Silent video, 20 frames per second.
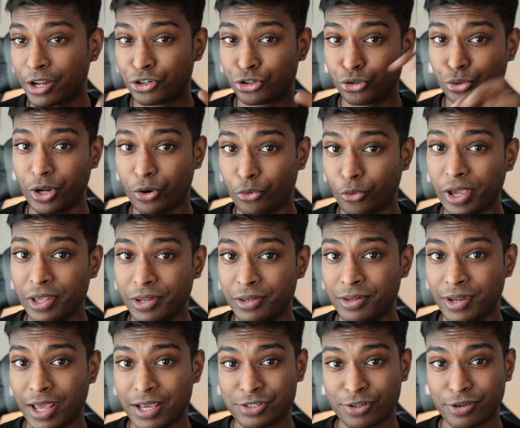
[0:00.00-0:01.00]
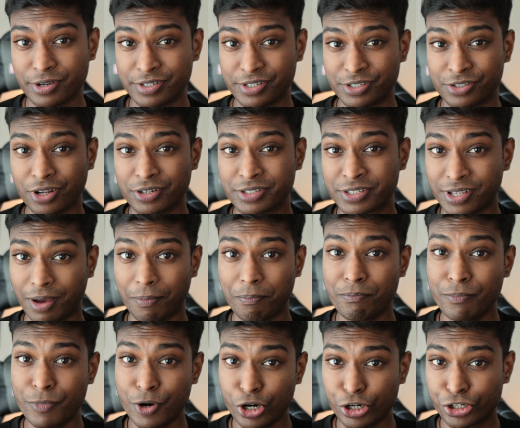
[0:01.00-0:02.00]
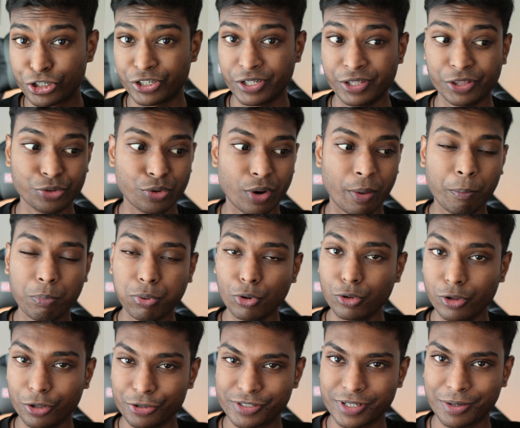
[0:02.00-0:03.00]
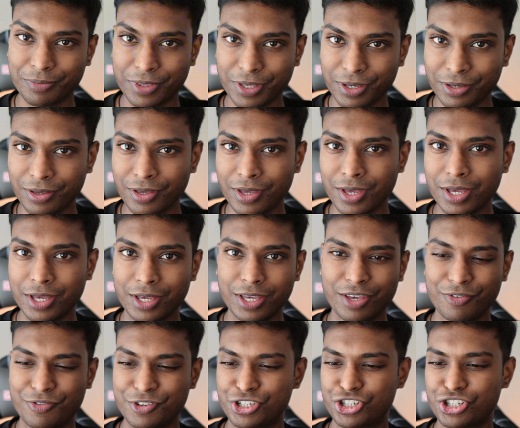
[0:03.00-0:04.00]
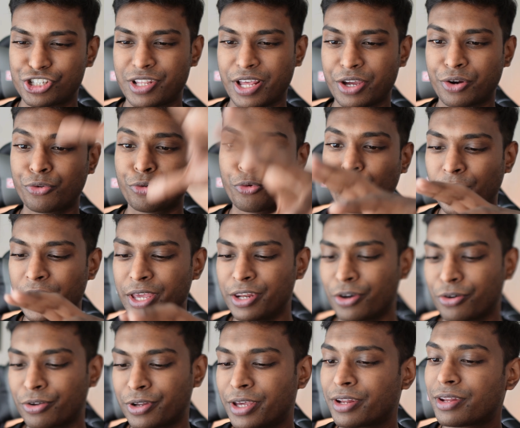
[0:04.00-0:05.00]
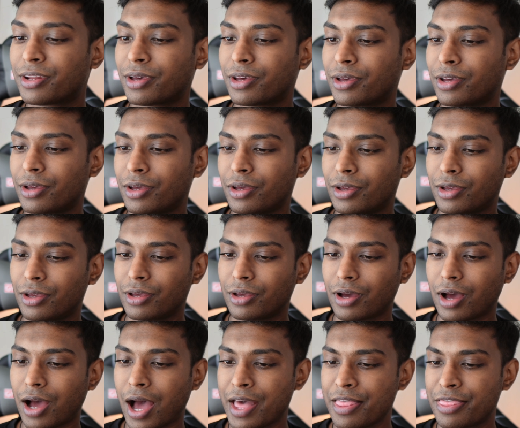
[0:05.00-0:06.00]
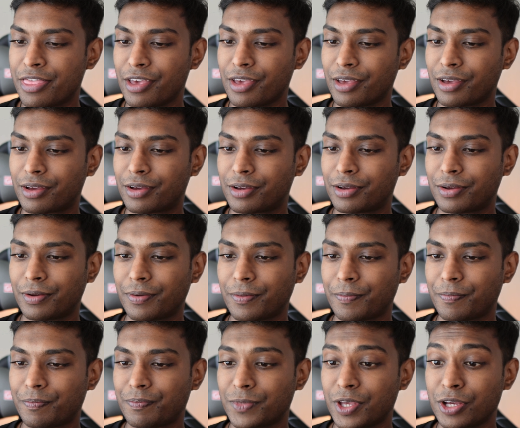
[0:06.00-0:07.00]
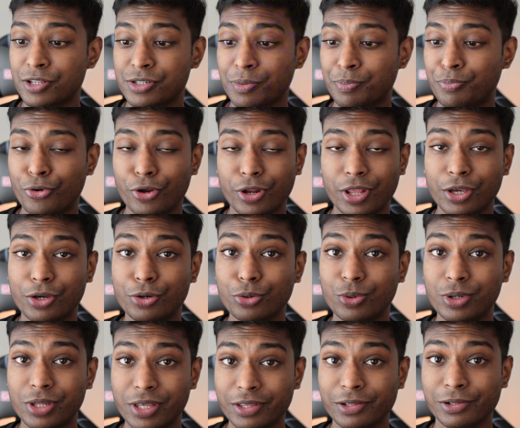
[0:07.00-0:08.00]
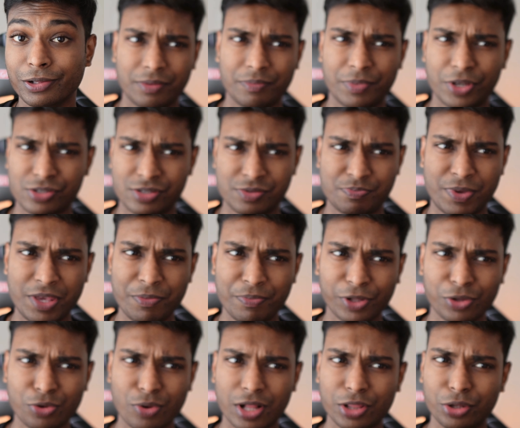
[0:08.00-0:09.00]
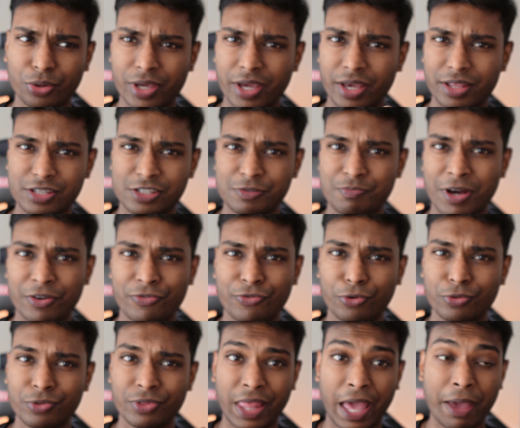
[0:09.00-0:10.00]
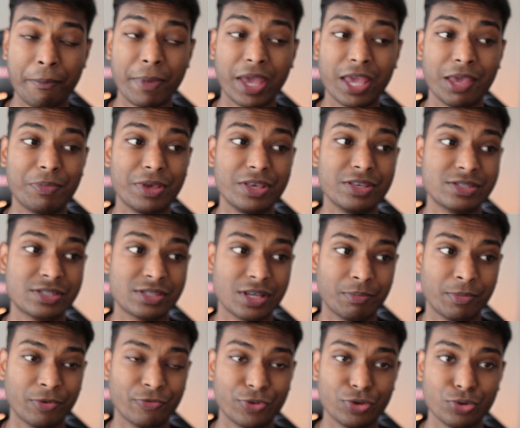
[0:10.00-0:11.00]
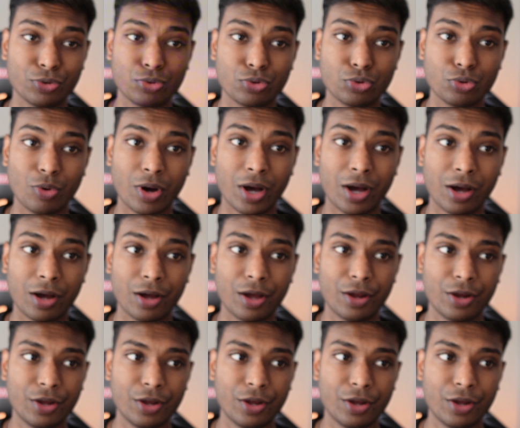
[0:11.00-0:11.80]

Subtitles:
through the rain, as long as it's not submerged into a pool or something, if it's just like rain on it, I think it's a pretty good deal. Because people who are looking at this smartphone, there may be some of you who are